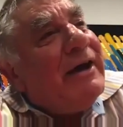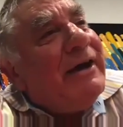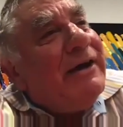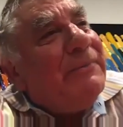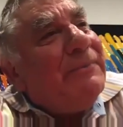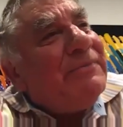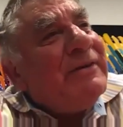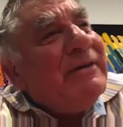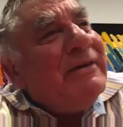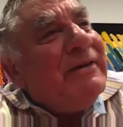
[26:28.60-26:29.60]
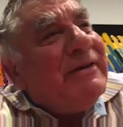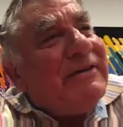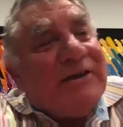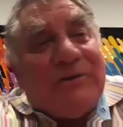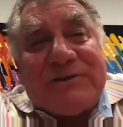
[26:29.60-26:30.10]

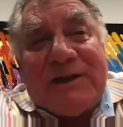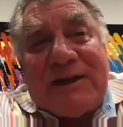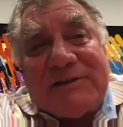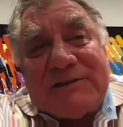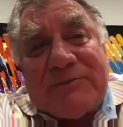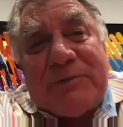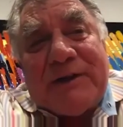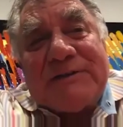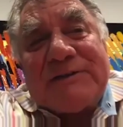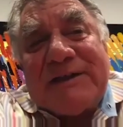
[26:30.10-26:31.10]
then your chances of pregnancy